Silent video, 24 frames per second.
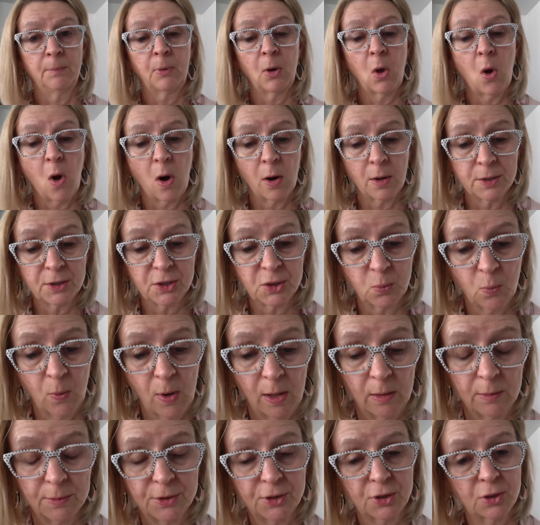blog as
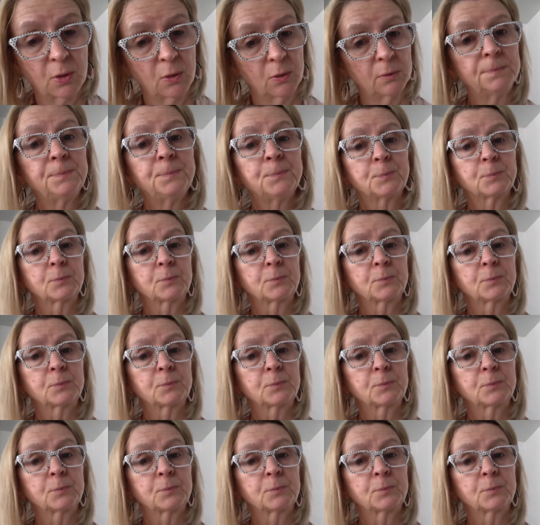well. So